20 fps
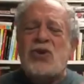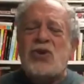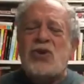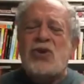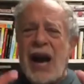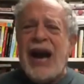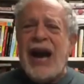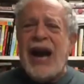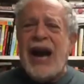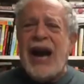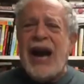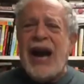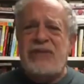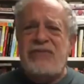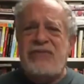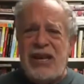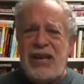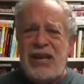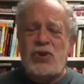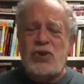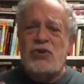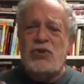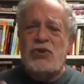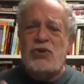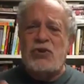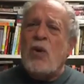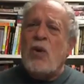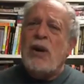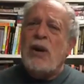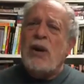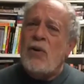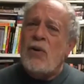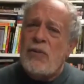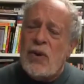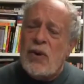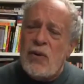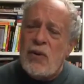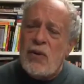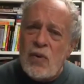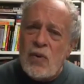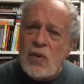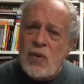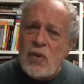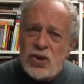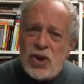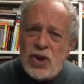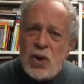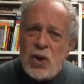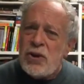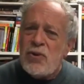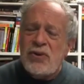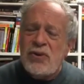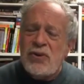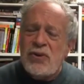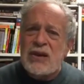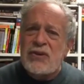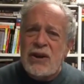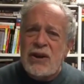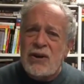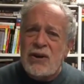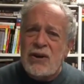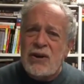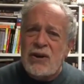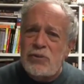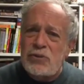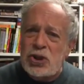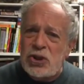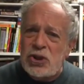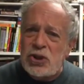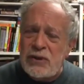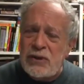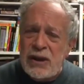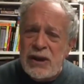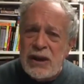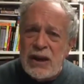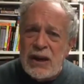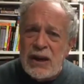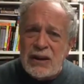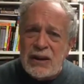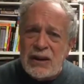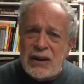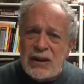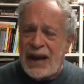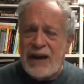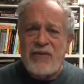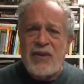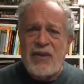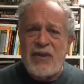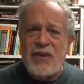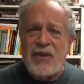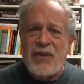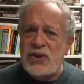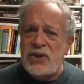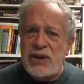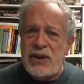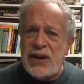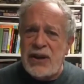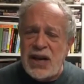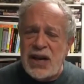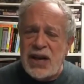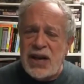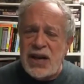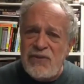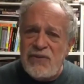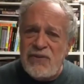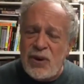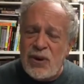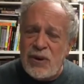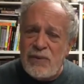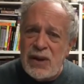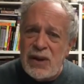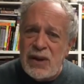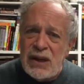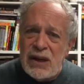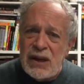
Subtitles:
kinds of issues. Or don't you think Donald Trump should, like every president has before him,